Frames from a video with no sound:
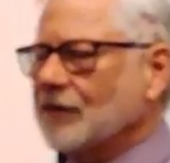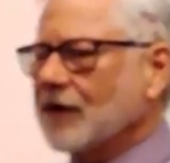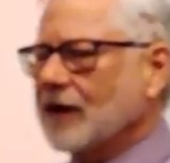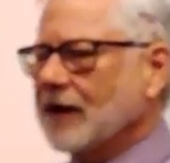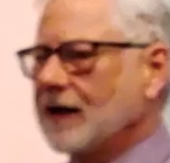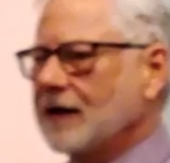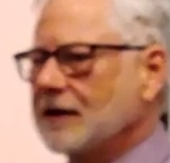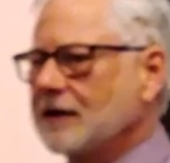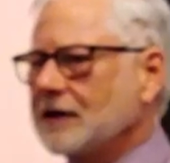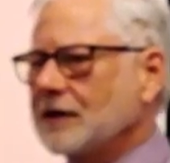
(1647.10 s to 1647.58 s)

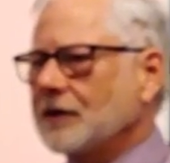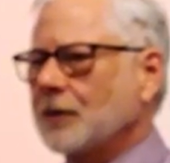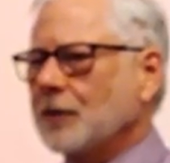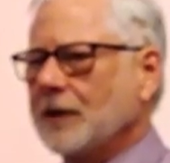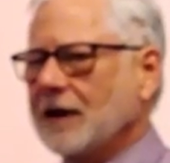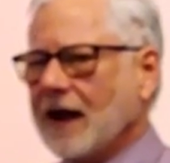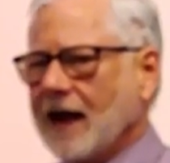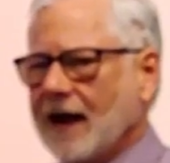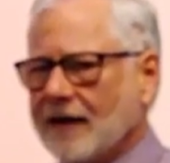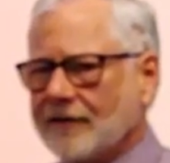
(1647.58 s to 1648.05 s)
Okay?
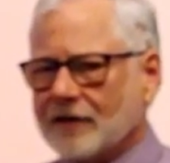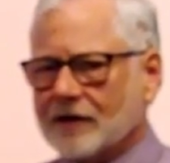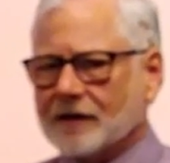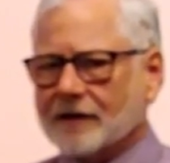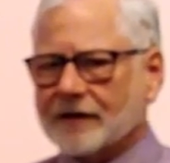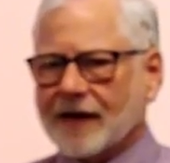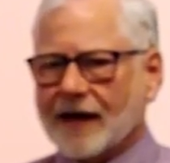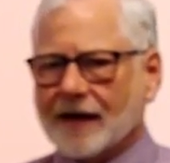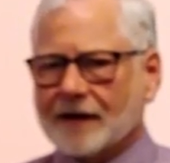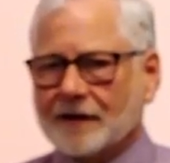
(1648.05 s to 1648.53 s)
We have
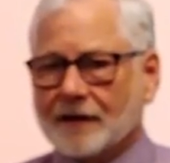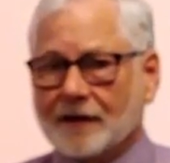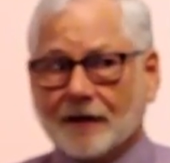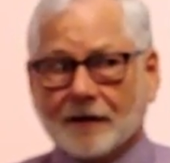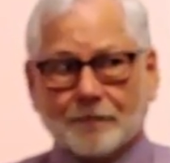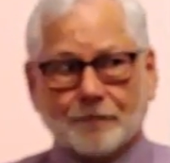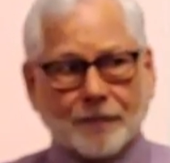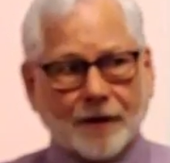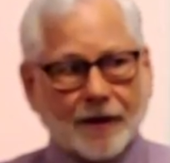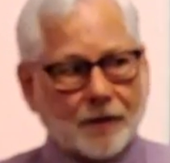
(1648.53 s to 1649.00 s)
all that,
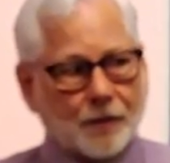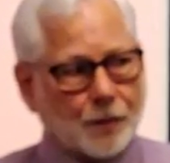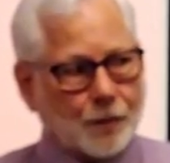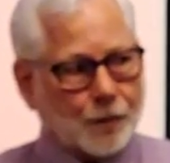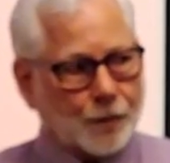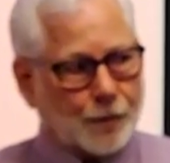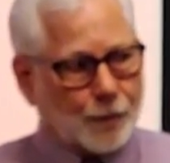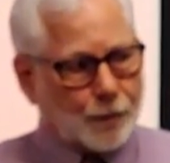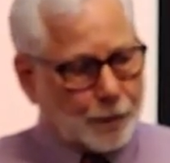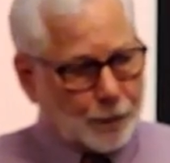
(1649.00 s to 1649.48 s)

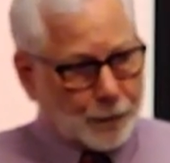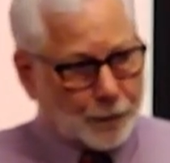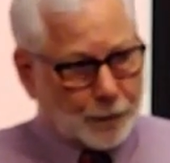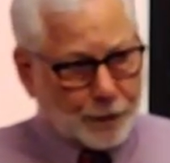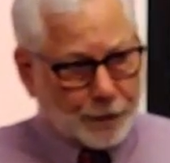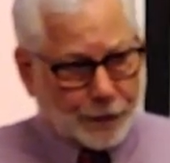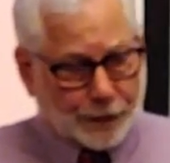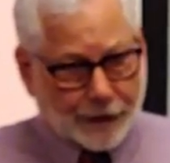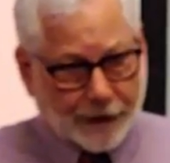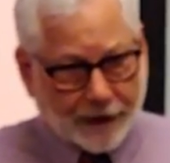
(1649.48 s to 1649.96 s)
but
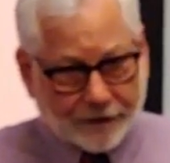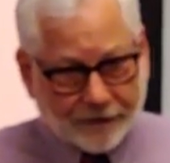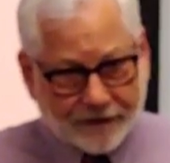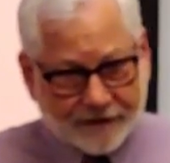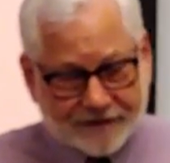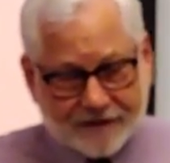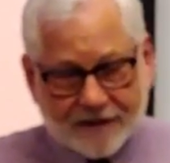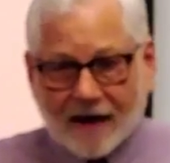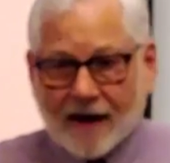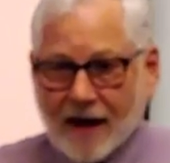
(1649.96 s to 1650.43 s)
there
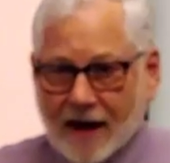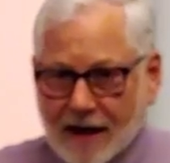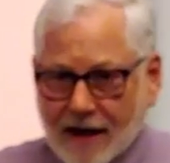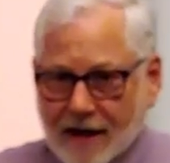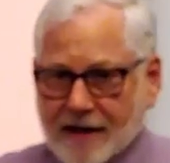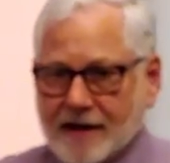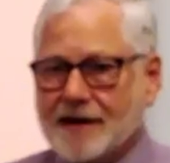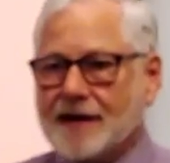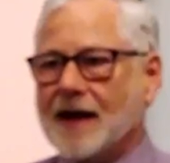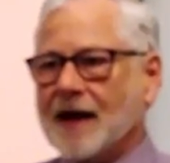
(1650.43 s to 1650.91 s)
is
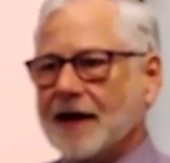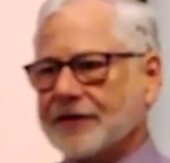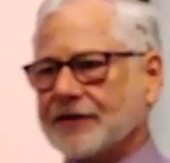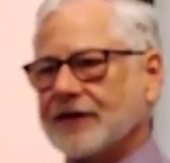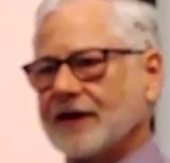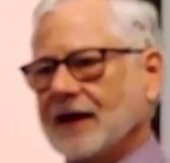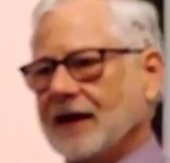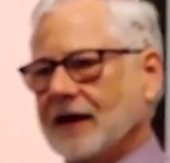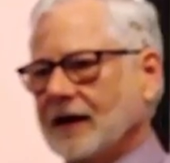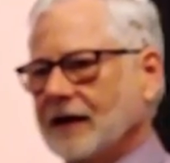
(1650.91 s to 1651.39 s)

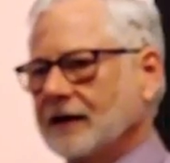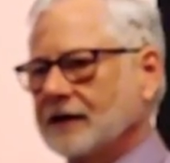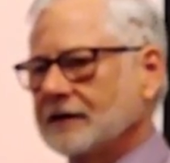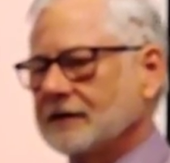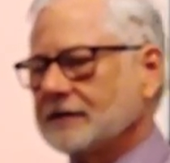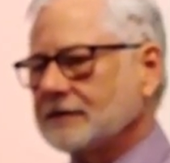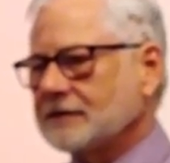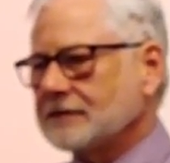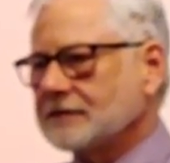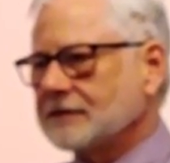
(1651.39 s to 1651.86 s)
nothing
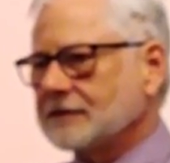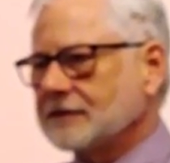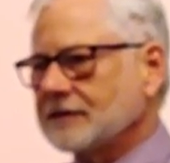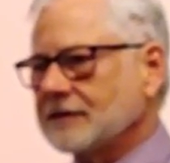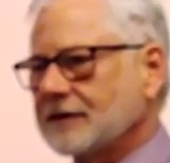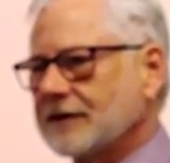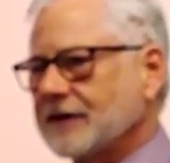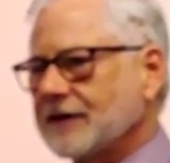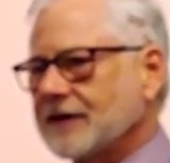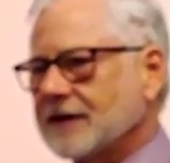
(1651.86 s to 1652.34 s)

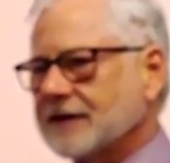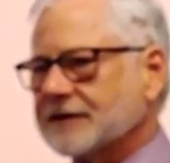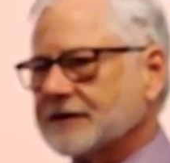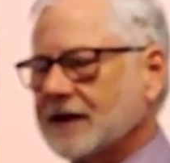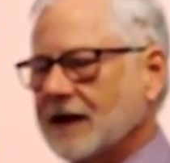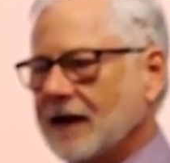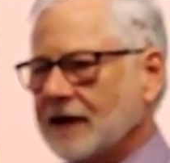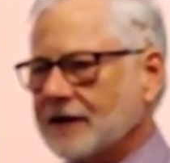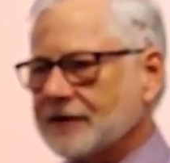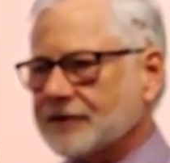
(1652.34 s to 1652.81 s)
to this
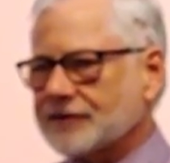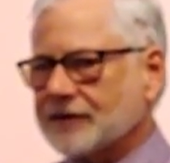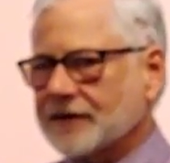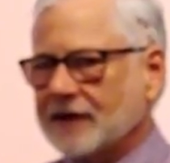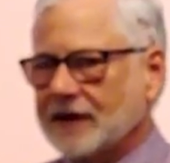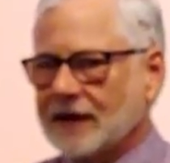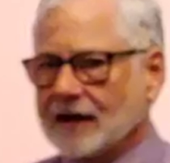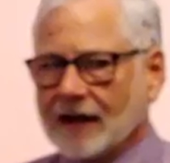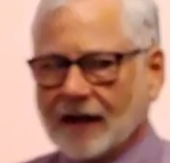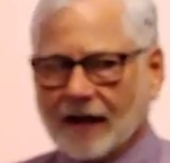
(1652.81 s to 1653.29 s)

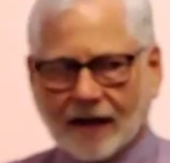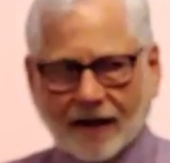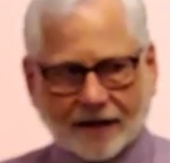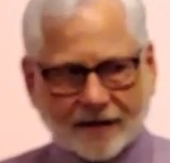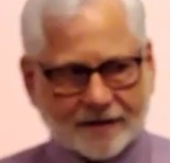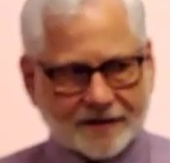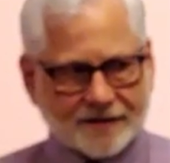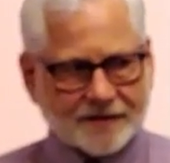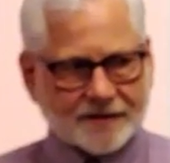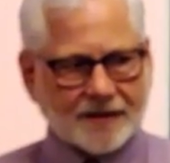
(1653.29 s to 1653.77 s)
country
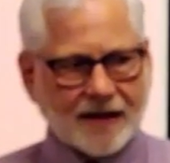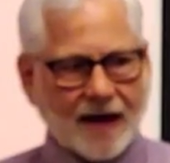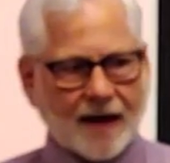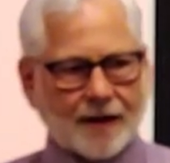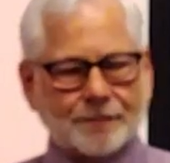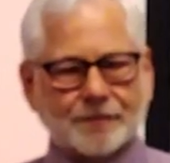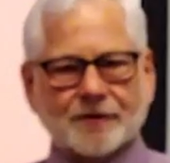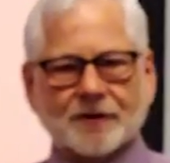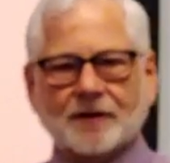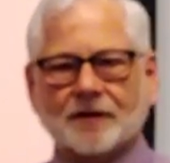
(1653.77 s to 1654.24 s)

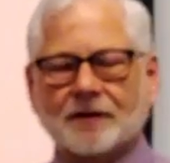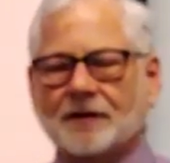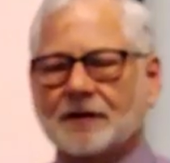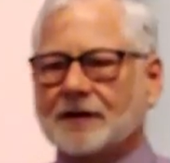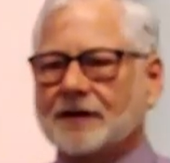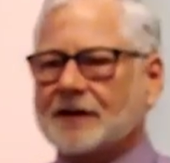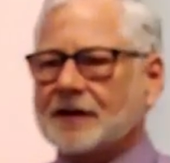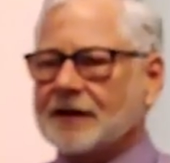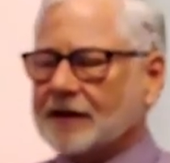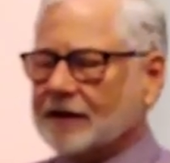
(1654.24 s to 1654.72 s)
except
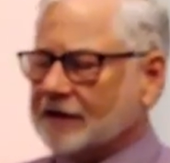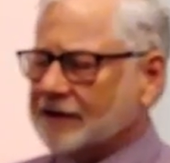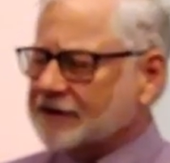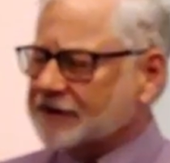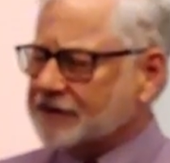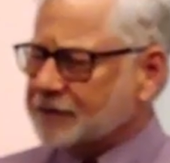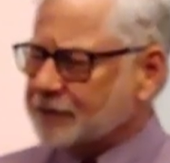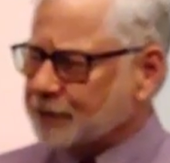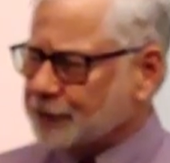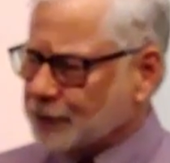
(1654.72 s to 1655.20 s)
the
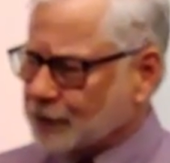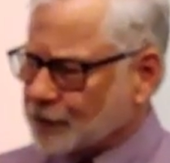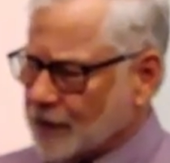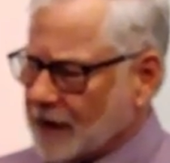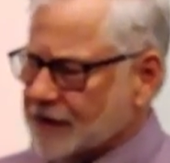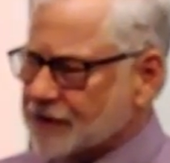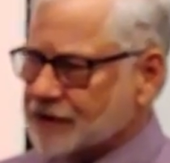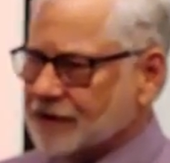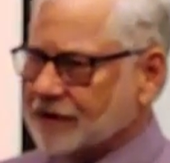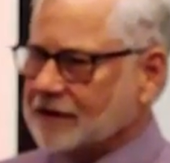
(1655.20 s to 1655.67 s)

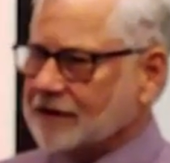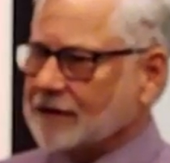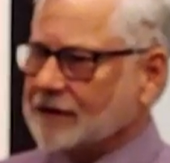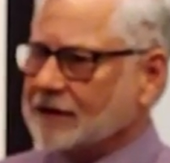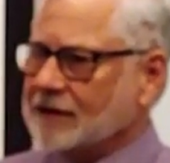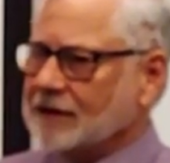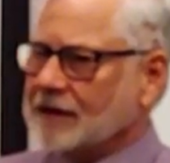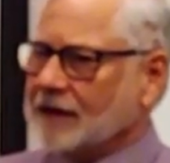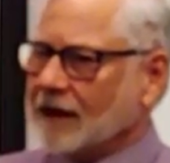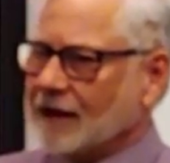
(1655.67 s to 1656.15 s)

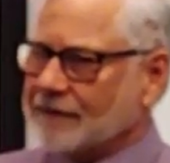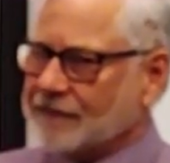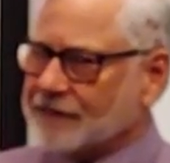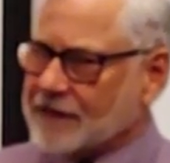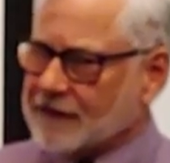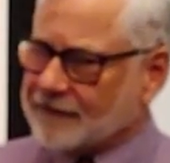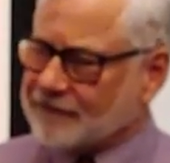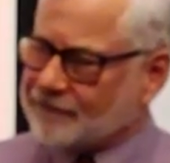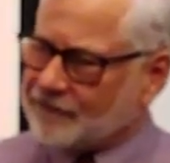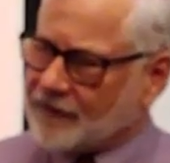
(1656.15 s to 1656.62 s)
expression
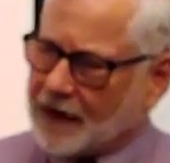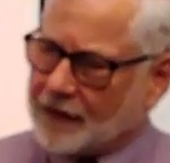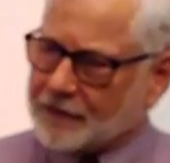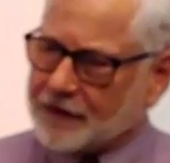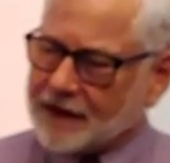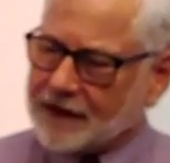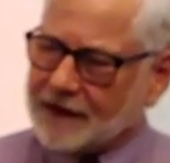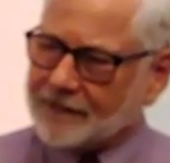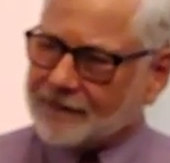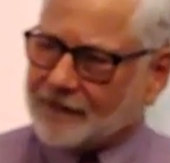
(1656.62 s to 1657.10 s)
of the
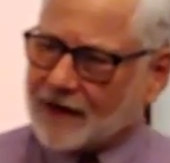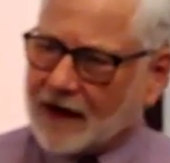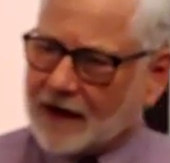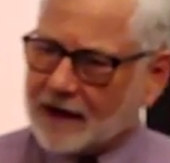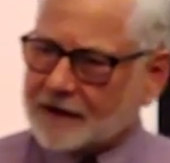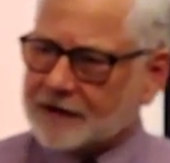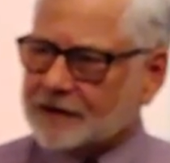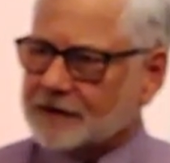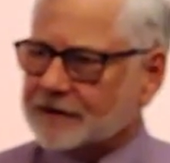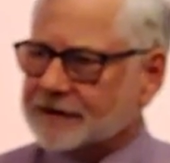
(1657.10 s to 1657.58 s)
founding
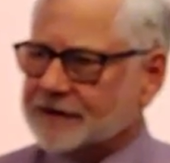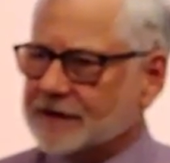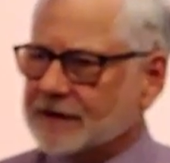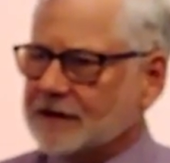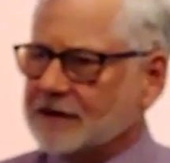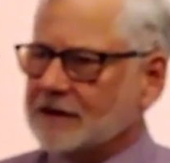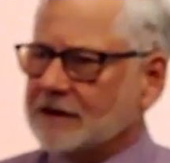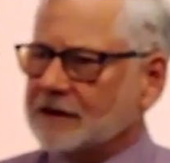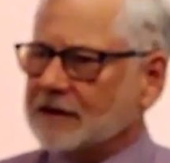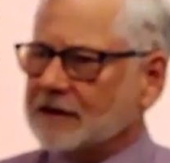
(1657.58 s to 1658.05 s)
fathers.